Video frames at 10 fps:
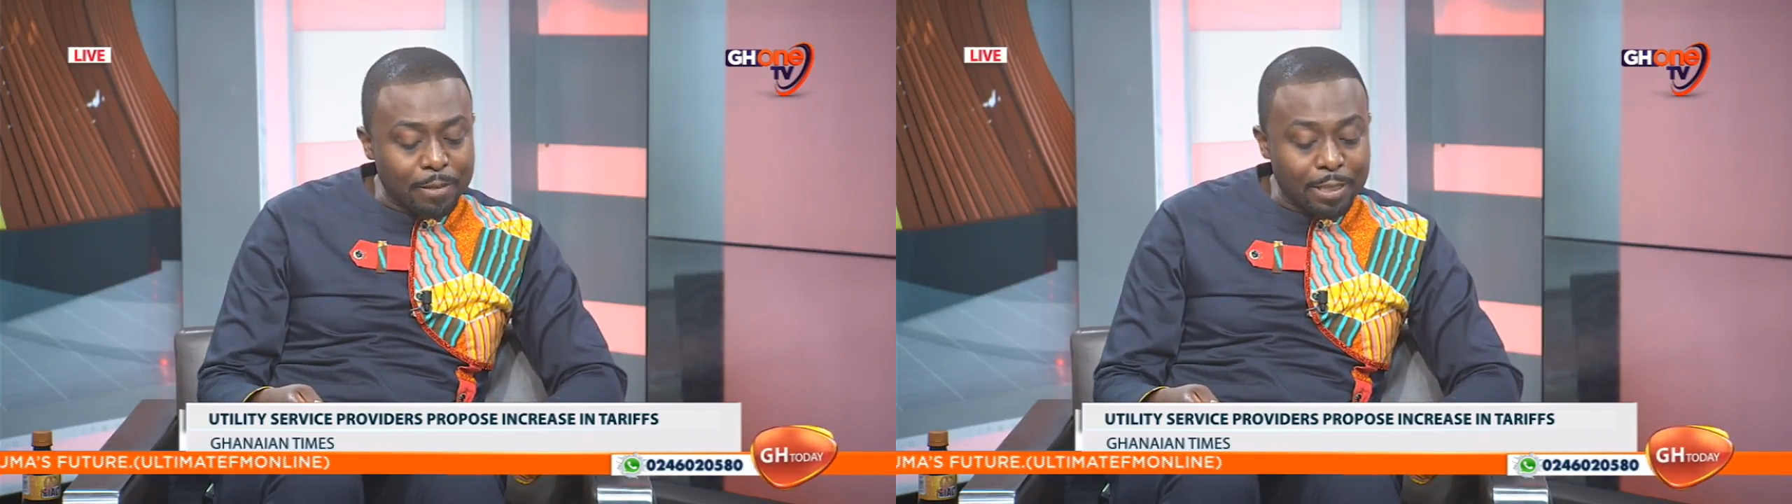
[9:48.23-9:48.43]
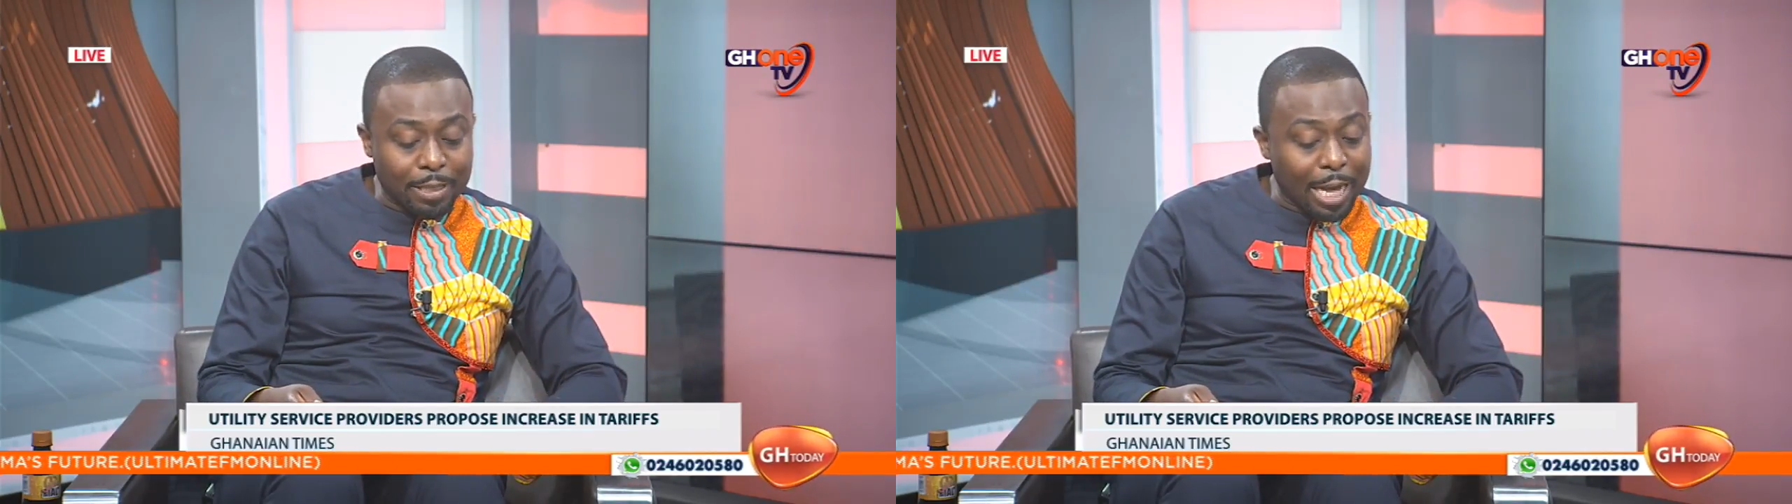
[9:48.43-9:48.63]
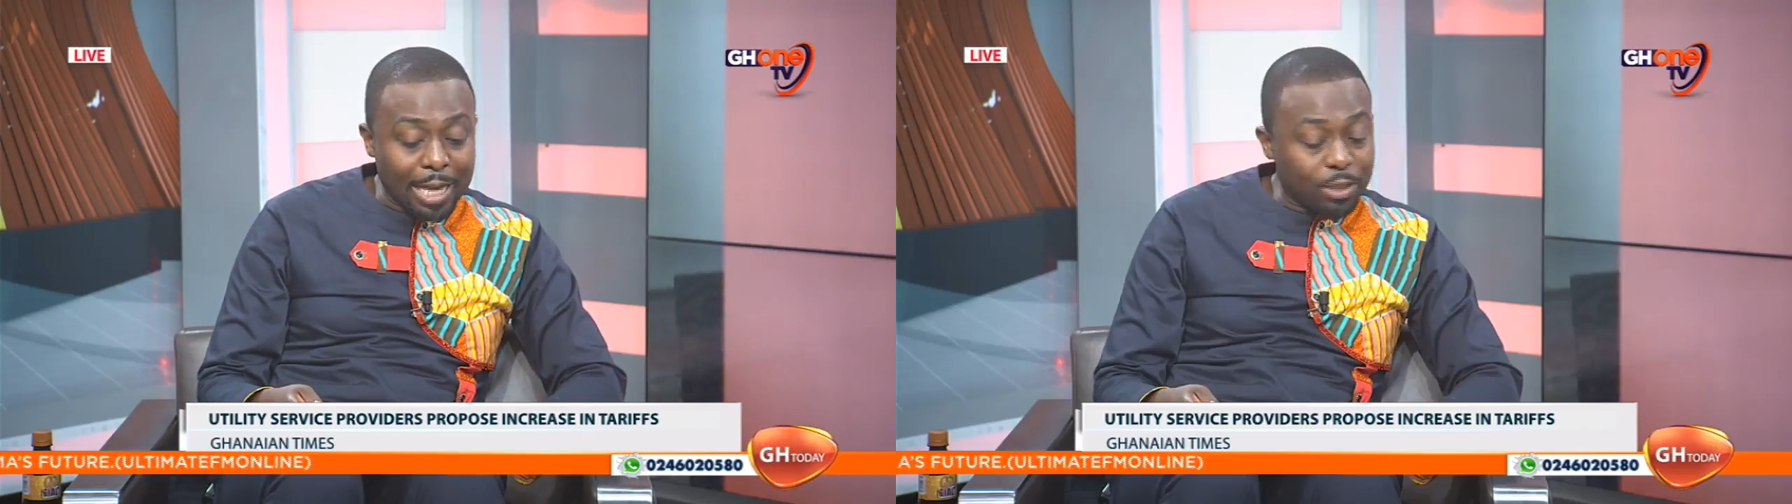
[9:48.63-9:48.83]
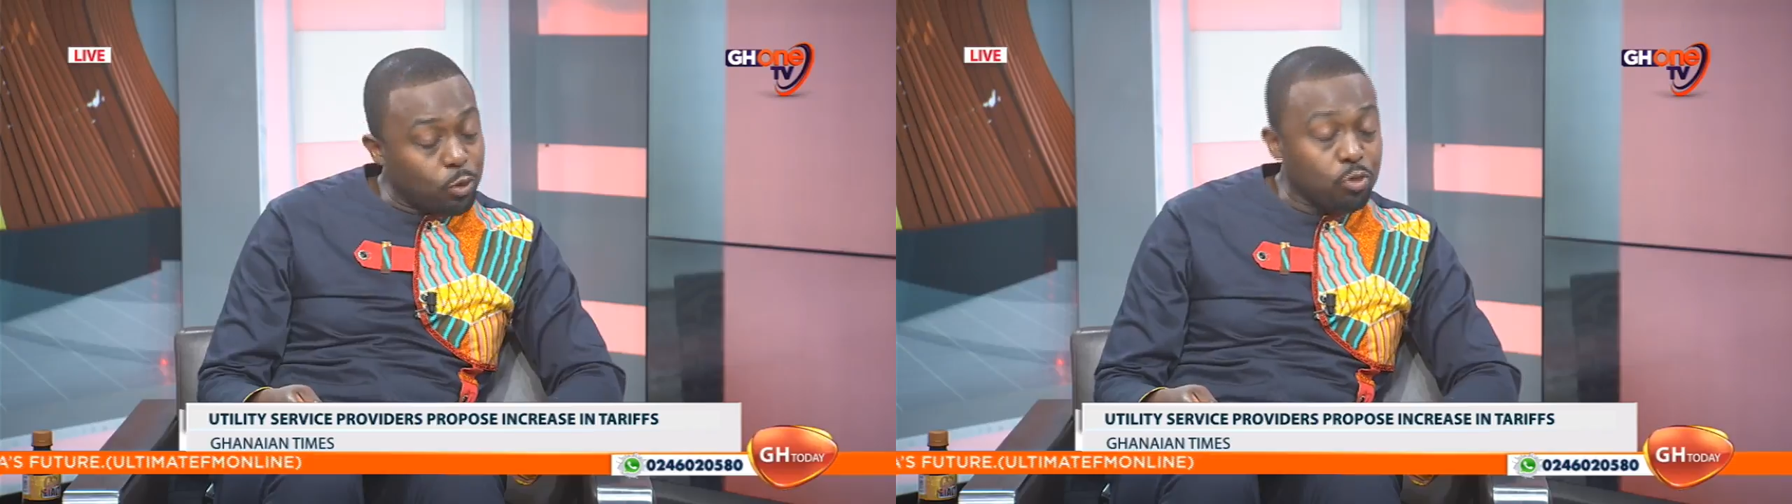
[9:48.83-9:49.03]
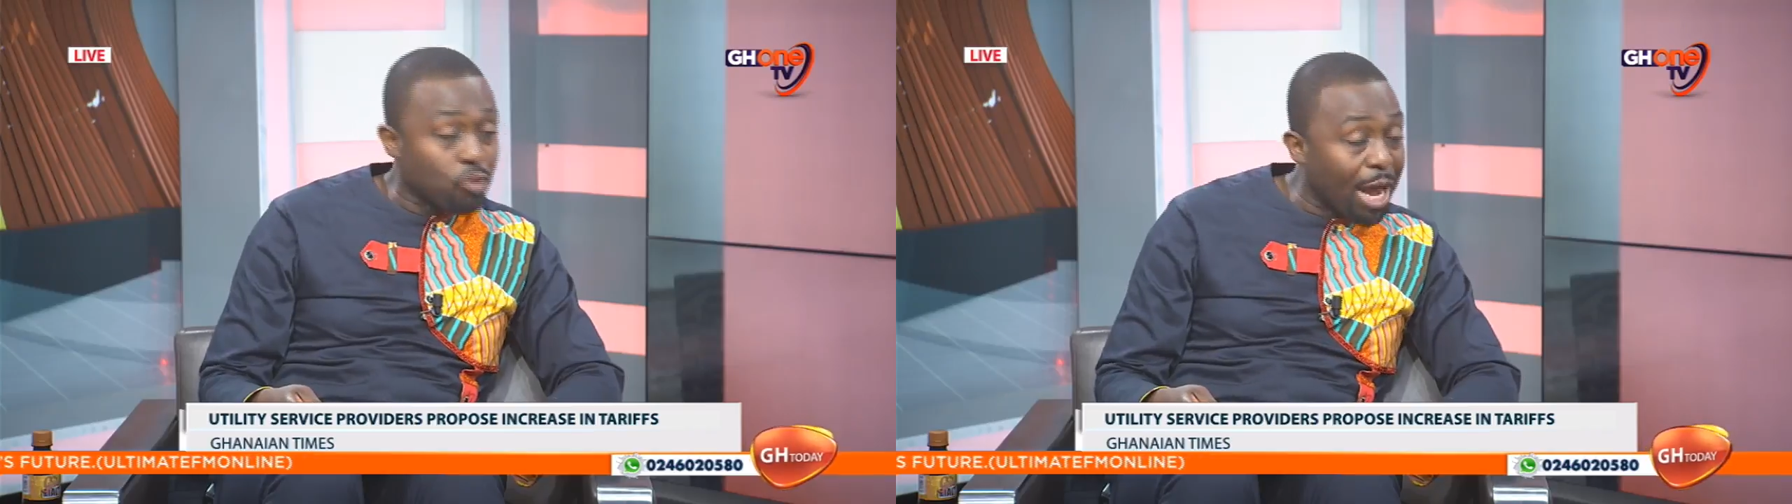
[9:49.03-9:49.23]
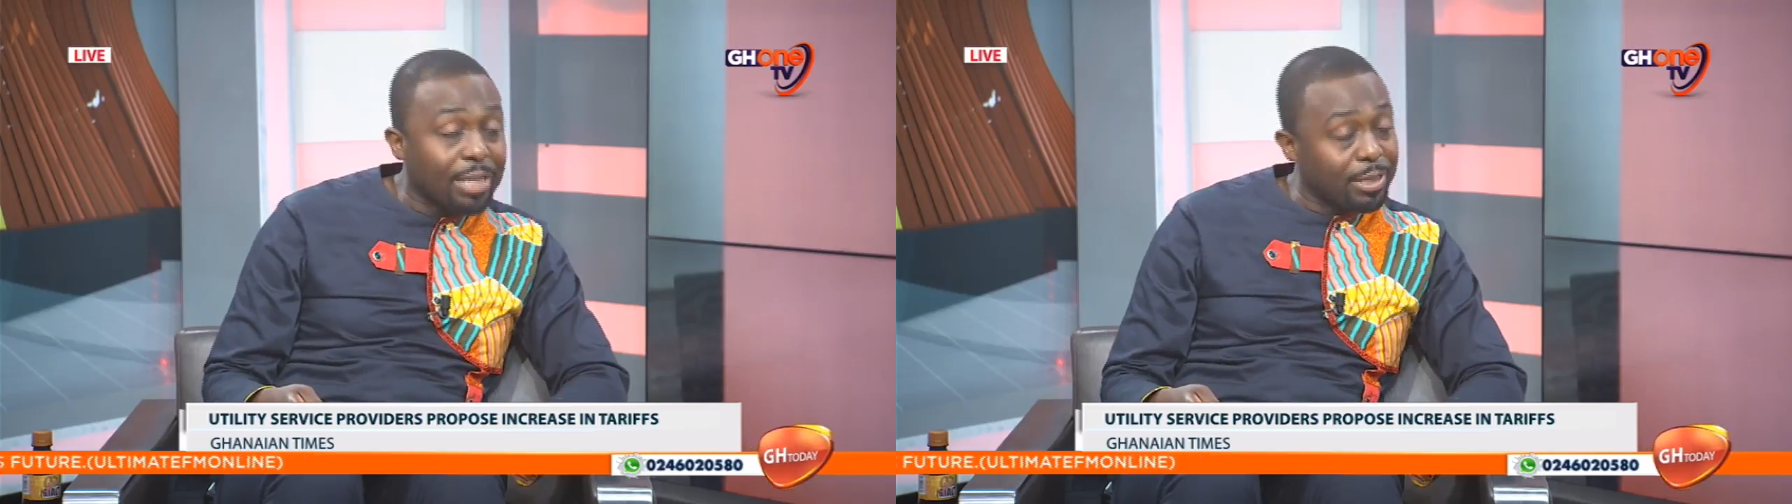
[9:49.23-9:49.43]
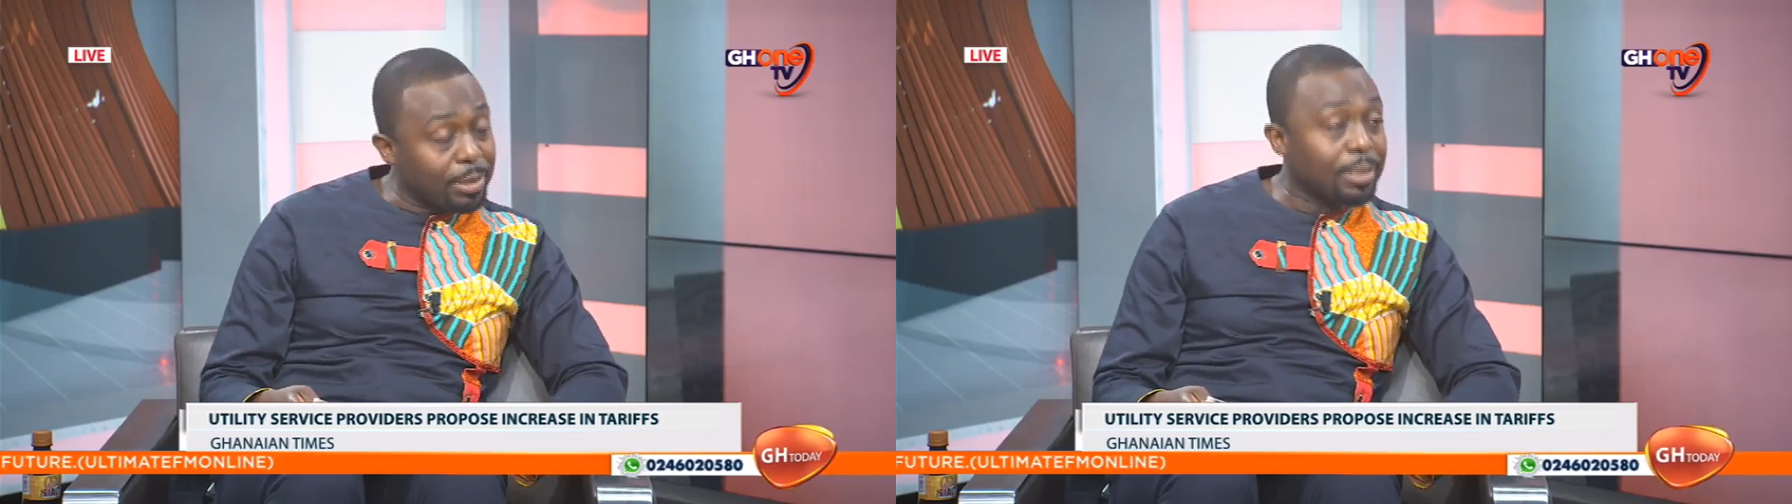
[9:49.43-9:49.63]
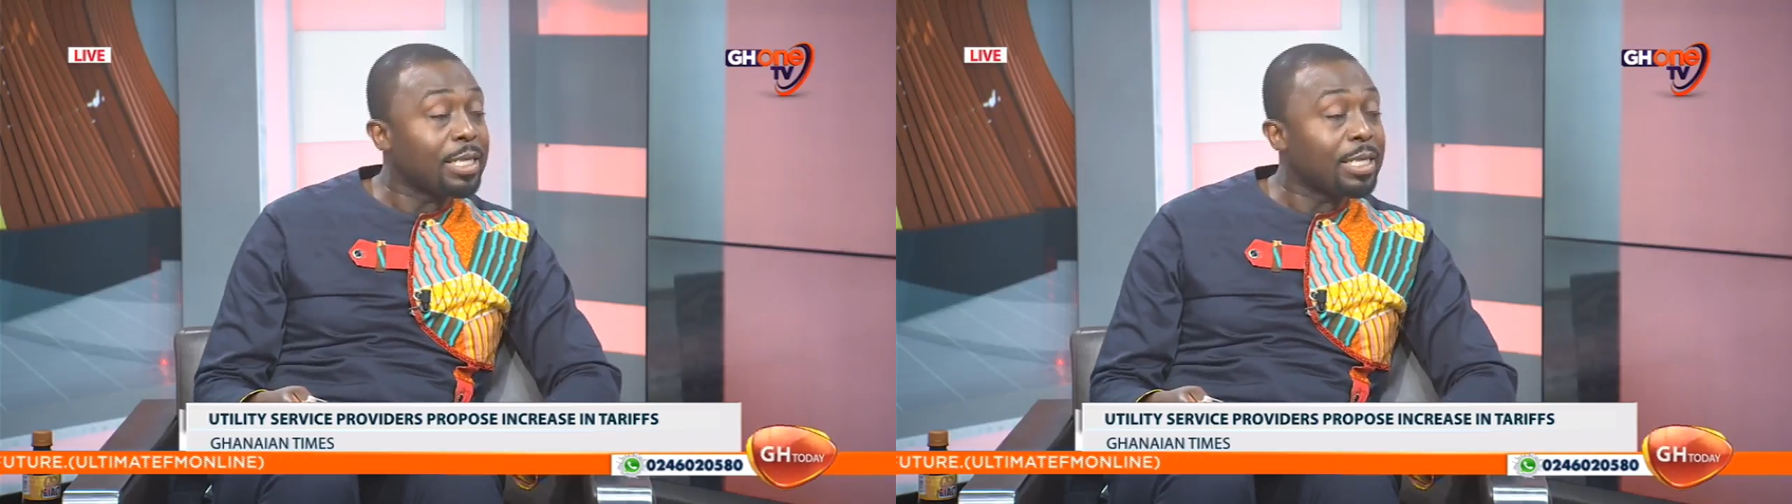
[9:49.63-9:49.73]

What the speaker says: decides to grant